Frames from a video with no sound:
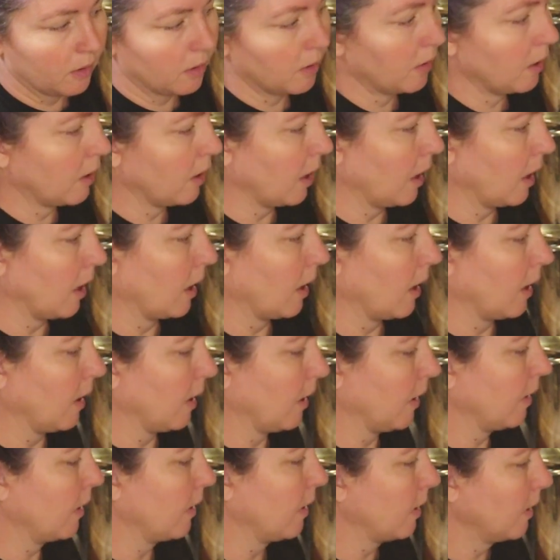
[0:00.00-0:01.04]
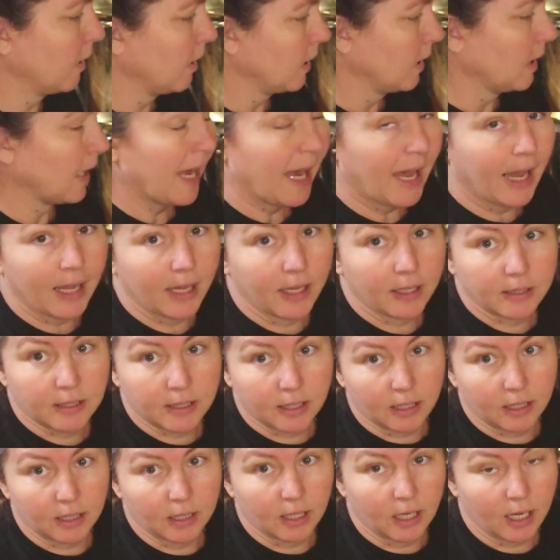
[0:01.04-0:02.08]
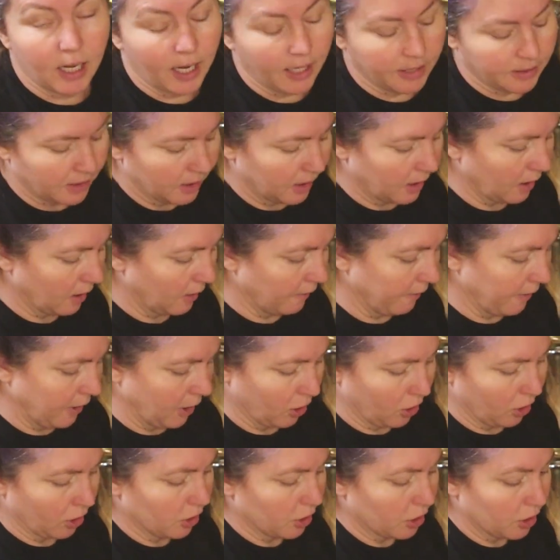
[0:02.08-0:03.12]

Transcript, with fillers: the acid acid in the vinegar.